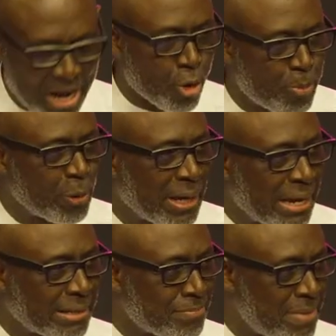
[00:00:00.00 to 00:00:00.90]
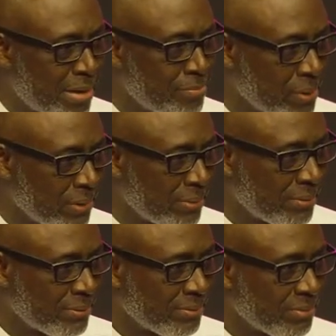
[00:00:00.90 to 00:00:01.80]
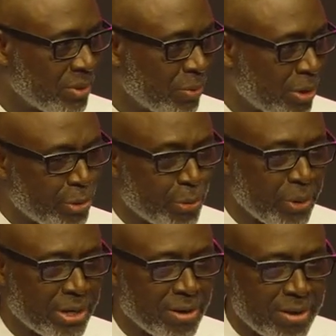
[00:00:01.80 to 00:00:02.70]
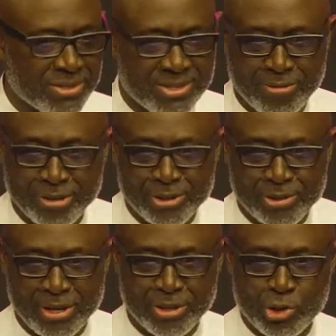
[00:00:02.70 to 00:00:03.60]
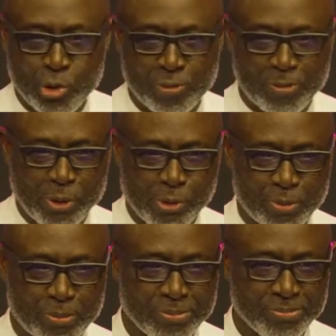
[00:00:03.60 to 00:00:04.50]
I hope you like the Bible. We're going to read lots of it today. It's good for you.